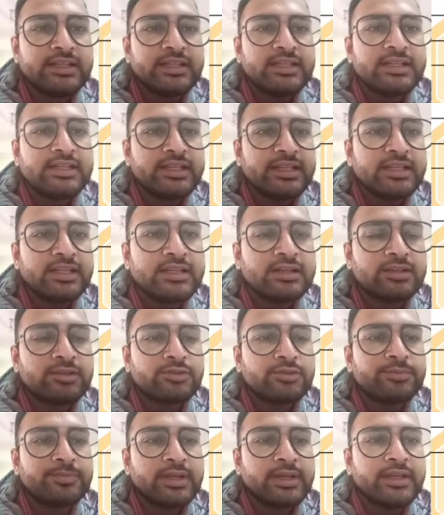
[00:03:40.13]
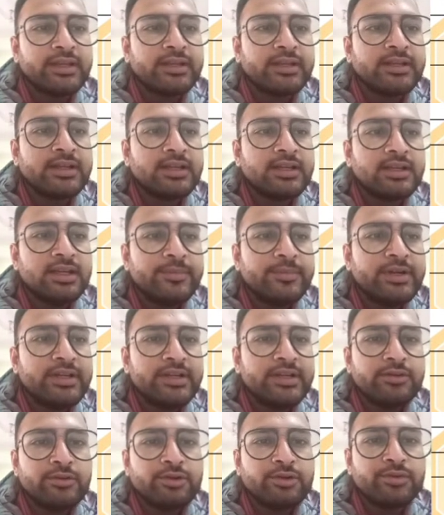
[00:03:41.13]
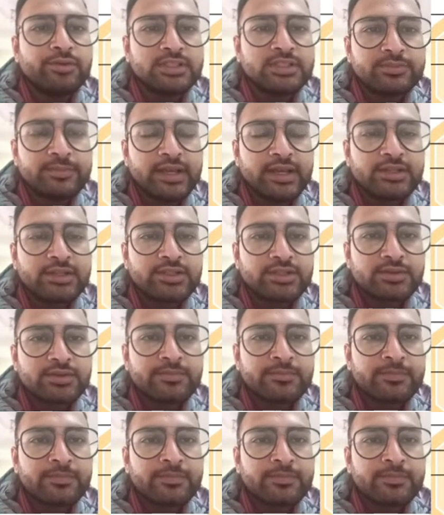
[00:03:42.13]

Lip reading: it takes to play limited overs match.